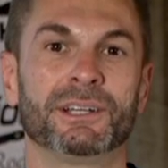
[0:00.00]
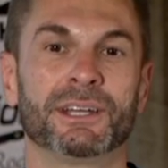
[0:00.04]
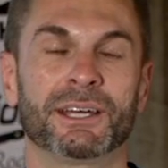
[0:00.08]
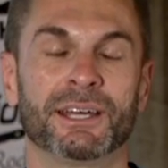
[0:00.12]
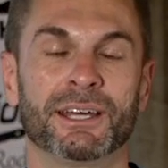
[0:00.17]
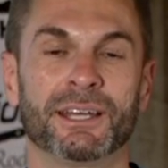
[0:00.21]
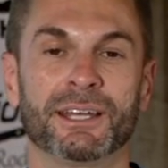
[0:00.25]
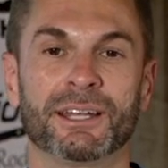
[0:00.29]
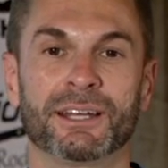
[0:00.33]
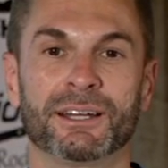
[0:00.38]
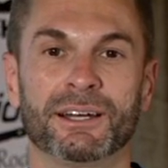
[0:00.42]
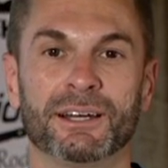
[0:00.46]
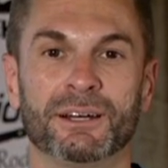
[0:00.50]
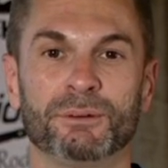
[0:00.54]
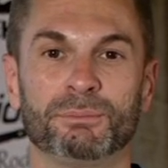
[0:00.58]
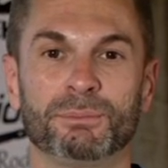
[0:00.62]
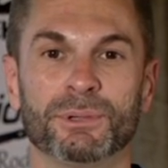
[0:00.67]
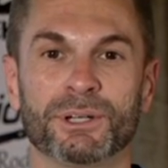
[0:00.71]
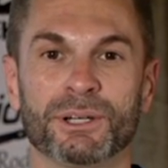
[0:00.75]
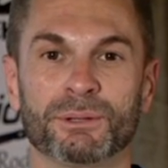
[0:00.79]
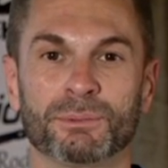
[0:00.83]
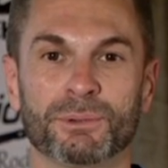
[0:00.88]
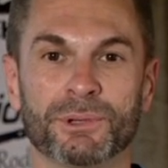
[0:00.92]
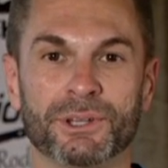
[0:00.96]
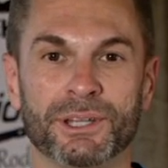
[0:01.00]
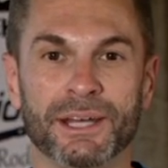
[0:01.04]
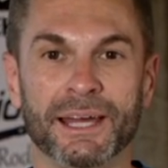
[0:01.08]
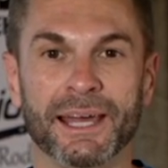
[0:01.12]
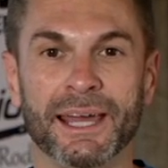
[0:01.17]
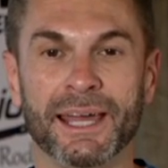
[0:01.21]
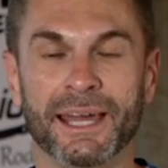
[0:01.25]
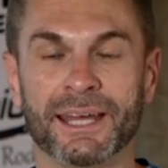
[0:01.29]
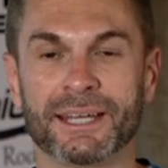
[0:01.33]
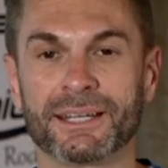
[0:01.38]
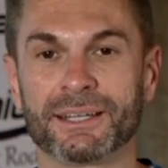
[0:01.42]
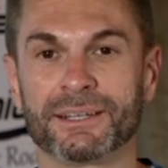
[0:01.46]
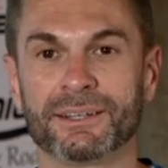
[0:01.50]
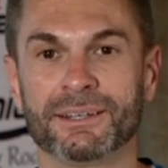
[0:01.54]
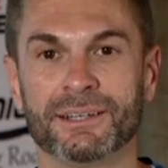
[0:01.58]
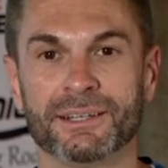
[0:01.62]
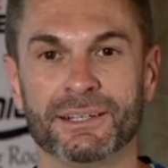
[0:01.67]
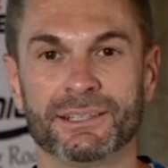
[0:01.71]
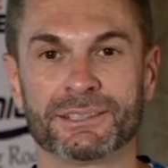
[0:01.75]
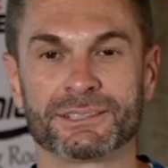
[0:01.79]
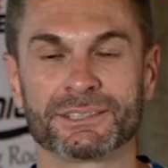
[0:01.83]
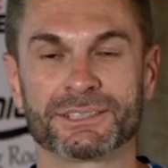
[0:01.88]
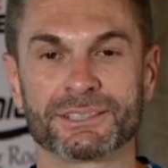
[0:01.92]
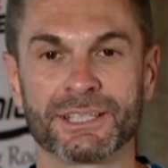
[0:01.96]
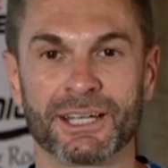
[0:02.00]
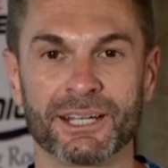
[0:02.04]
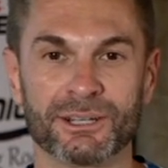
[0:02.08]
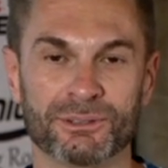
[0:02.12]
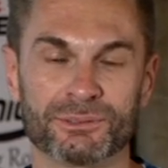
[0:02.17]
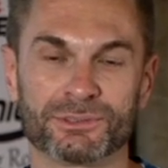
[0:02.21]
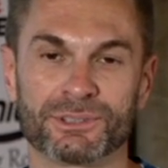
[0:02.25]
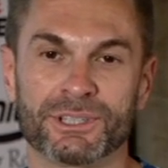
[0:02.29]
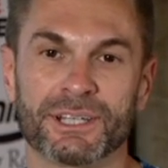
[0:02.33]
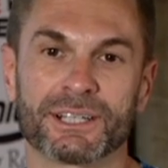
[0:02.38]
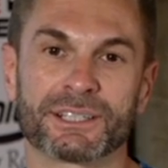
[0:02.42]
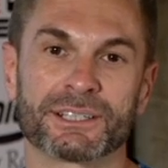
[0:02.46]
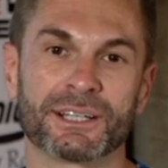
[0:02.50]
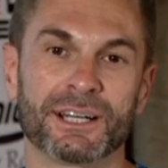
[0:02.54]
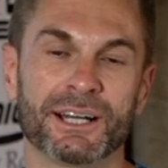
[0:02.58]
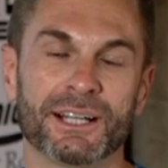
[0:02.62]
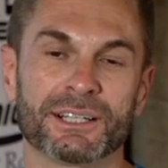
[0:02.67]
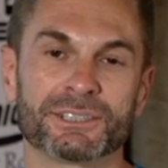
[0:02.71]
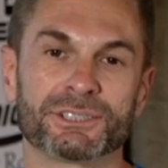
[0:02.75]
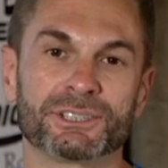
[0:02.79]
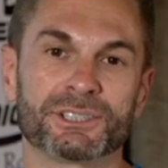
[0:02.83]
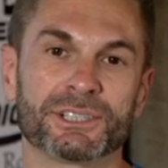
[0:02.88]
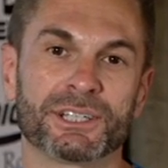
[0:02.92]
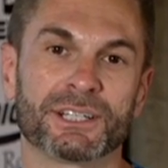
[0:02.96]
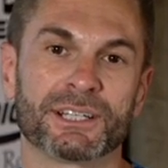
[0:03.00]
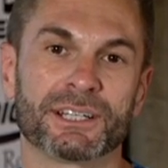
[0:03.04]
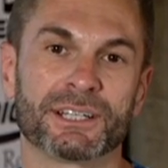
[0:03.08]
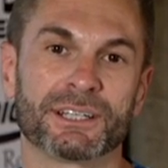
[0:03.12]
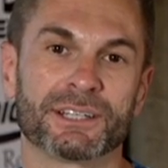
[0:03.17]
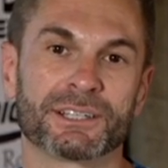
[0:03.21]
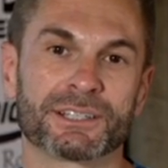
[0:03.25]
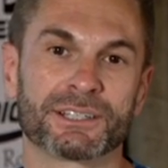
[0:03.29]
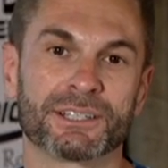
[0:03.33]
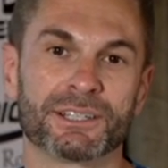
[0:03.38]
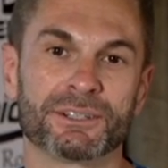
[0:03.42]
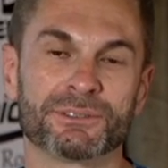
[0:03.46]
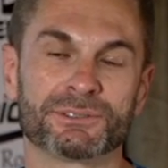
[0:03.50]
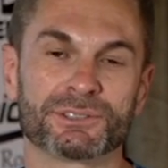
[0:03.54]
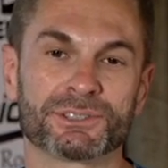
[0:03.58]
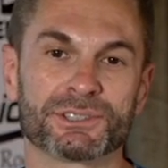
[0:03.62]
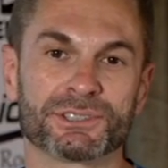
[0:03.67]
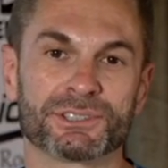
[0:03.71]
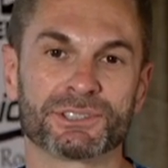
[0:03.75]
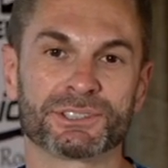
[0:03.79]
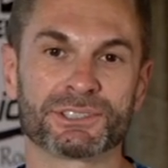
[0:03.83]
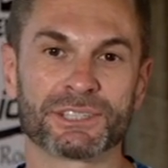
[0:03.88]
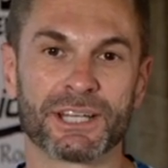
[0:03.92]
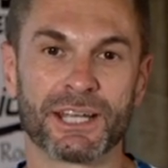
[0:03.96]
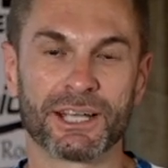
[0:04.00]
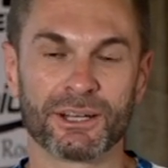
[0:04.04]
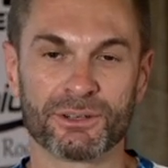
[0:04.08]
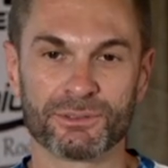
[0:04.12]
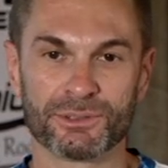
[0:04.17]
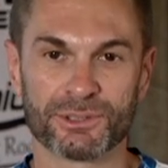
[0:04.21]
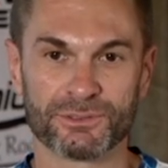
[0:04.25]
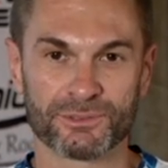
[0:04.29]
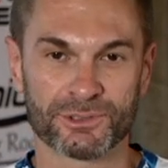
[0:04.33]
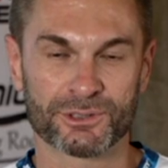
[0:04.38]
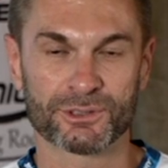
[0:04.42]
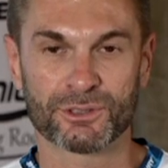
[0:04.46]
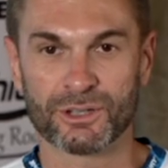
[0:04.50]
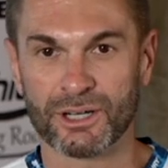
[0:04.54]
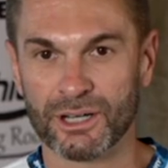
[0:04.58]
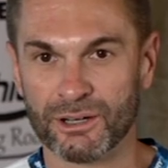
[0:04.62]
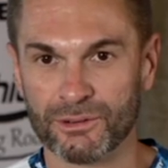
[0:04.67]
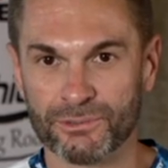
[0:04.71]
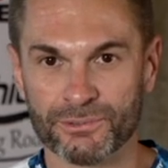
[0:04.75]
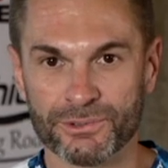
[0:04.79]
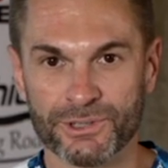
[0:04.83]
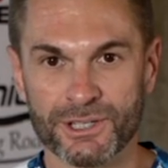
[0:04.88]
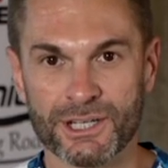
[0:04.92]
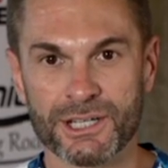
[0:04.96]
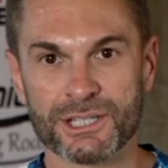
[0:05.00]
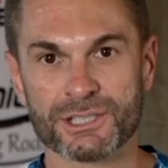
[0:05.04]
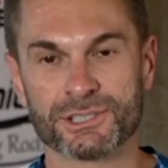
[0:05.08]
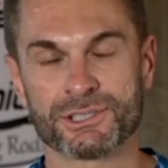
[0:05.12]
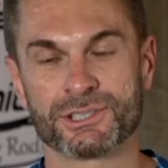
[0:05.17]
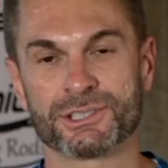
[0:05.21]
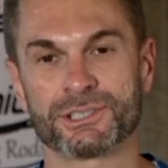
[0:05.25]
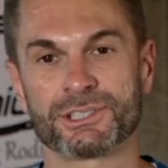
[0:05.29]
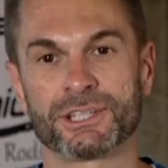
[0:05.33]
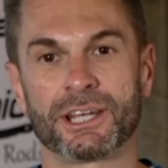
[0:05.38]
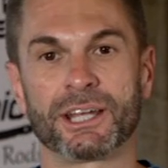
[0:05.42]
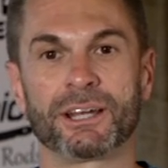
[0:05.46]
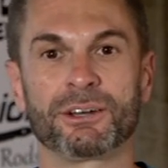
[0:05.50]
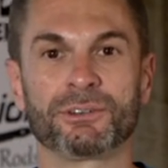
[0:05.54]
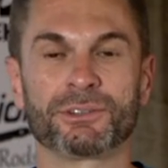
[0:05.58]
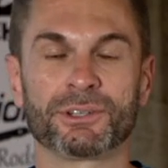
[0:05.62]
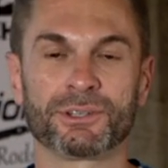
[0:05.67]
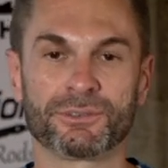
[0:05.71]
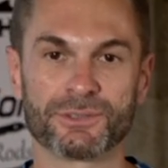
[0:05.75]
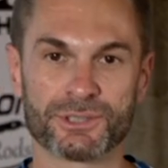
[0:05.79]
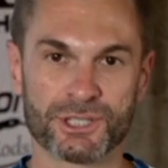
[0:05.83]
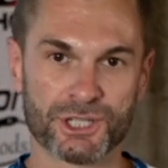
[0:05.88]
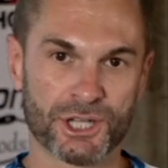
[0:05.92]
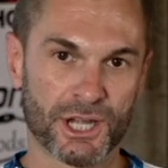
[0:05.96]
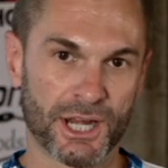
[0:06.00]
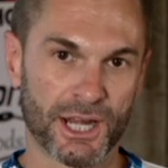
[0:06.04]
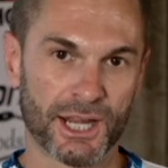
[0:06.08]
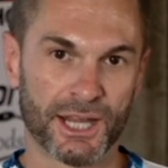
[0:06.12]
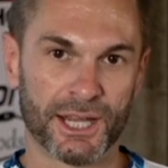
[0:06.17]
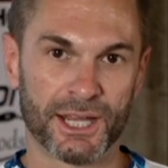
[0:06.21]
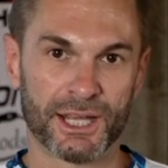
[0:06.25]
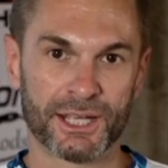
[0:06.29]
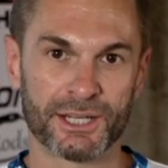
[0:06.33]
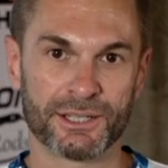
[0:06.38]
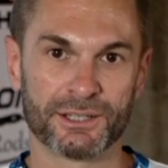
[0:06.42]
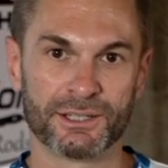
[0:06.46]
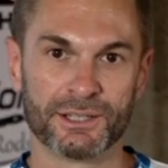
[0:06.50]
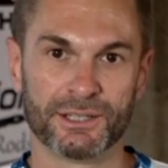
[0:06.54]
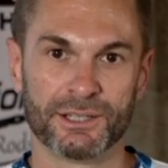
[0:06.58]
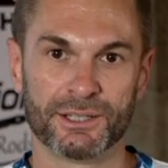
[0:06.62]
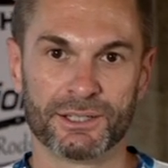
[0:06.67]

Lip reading: and but with the added sound technology in it that gives the sound of the crawfish, the sound of the shad,